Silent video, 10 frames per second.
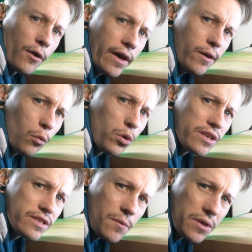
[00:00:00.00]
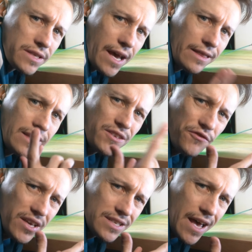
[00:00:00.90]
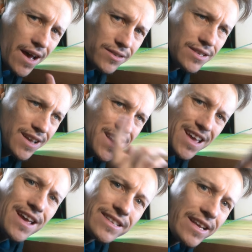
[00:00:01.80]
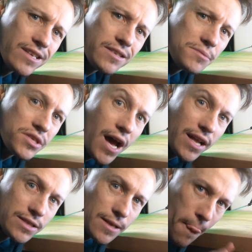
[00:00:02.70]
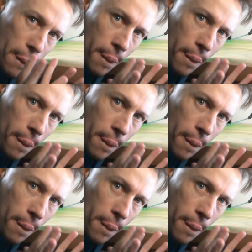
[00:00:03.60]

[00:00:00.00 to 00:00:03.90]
okay, what do you say we take these figs out and take some shots?